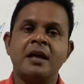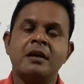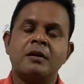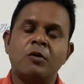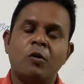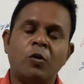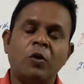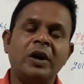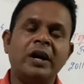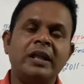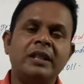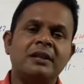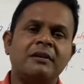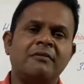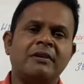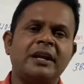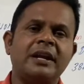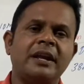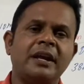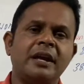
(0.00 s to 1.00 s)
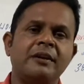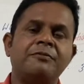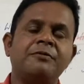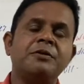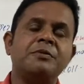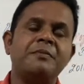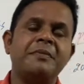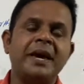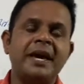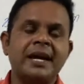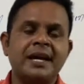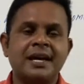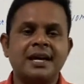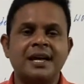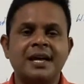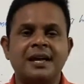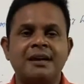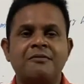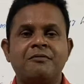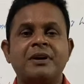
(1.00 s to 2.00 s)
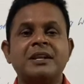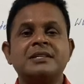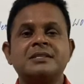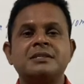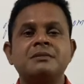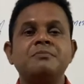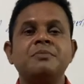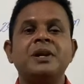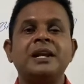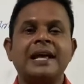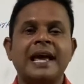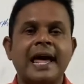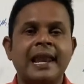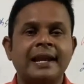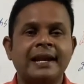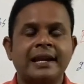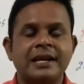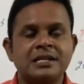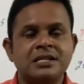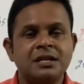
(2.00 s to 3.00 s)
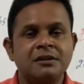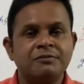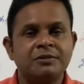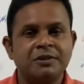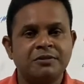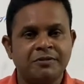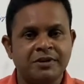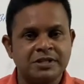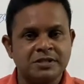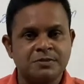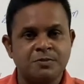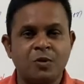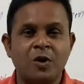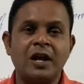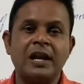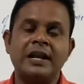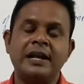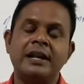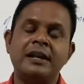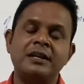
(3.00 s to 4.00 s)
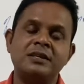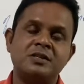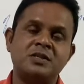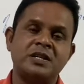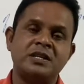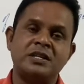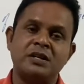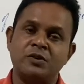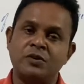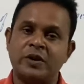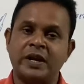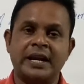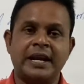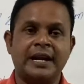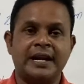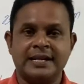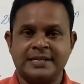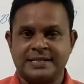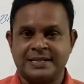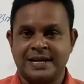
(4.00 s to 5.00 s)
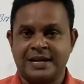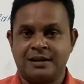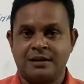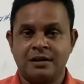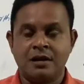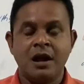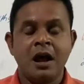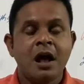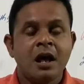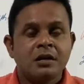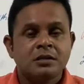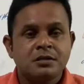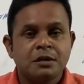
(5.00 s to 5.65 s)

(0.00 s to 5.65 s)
Only the one, if you make one simple calculation with one small illustration, you can understand.